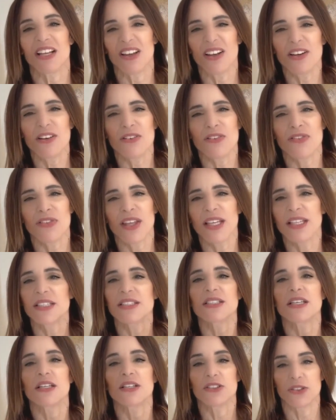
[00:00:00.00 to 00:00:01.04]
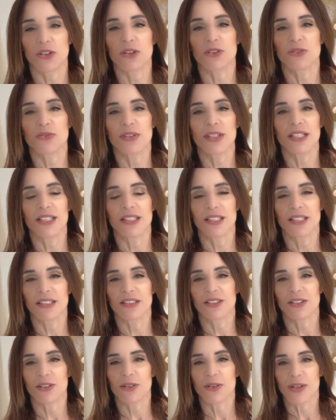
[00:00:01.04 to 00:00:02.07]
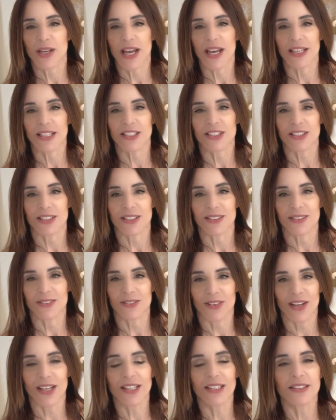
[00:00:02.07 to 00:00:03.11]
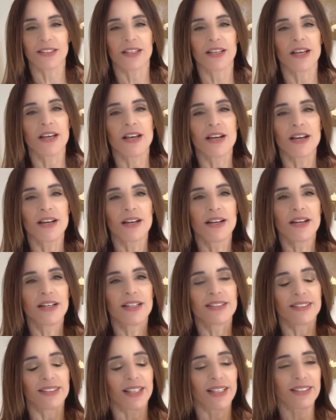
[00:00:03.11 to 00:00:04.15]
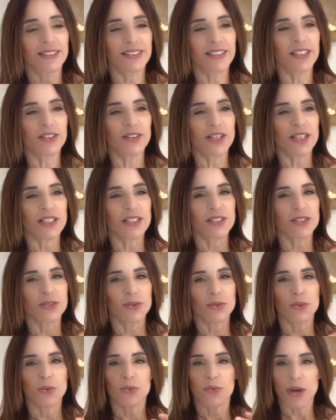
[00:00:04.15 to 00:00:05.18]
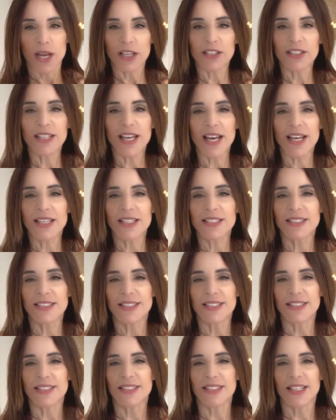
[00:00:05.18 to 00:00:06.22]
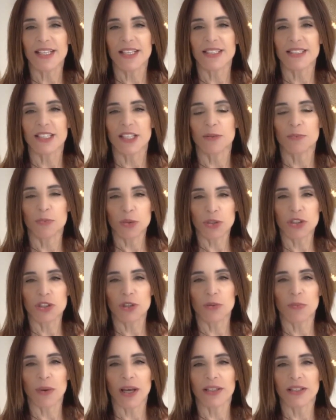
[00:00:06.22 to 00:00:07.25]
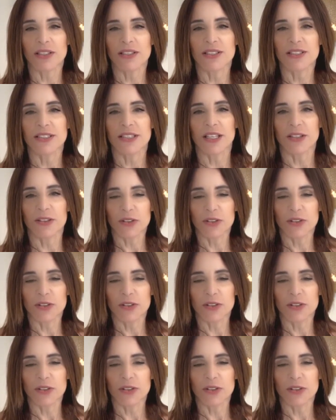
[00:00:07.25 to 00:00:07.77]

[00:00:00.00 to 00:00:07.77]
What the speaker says: lot of things don't really need your reaction, right? The idea is to recognize these things that push your buttons, that